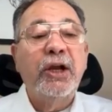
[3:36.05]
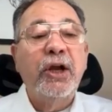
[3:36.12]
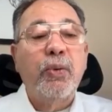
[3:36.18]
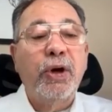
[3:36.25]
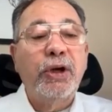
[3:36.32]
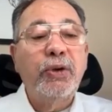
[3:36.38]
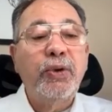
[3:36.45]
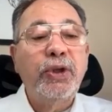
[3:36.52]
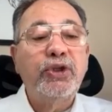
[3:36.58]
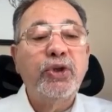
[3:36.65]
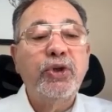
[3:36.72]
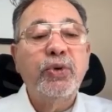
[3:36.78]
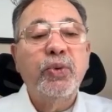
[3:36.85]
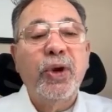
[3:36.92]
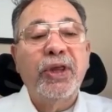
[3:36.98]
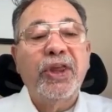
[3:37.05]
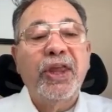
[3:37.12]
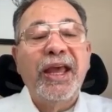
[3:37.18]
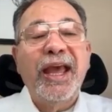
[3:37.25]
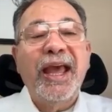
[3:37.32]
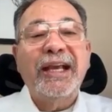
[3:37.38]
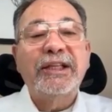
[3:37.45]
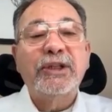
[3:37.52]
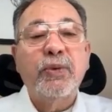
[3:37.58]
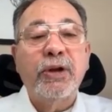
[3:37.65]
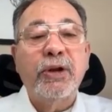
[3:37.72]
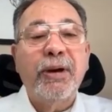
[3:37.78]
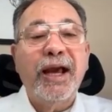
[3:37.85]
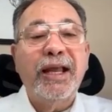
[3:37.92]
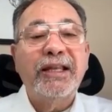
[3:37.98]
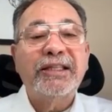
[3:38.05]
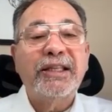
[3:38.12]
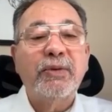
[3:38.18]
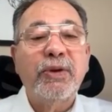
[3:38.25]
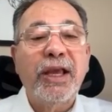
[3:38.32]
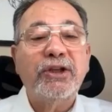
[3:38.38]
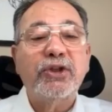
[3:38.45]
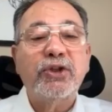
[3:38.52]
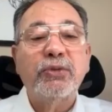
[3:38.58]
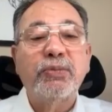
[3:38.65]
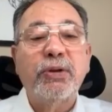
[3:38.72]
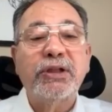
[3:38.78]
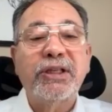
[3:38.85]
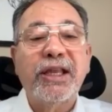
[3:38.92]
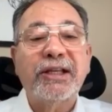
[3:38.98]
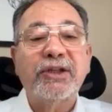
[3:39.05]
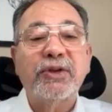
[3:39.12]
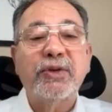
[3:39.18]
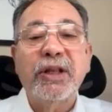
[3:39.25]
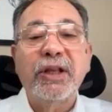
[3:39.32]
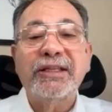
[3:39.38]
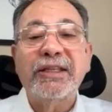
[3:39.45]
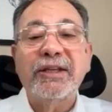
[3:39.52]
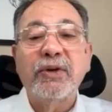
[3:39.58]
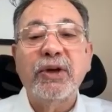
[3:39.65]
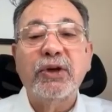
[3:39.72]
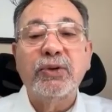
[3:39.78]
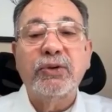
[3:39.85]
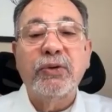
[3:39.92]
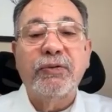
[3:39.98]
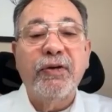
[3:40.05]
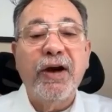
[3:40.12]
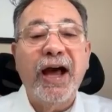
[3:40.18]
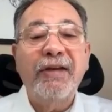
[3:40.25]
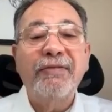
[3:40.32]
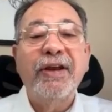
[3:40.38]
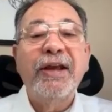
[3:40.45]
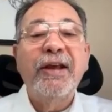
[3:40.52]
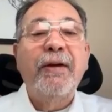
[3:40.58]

What do we do with x1 minus 3x2 plus x3 less than or equal to 5?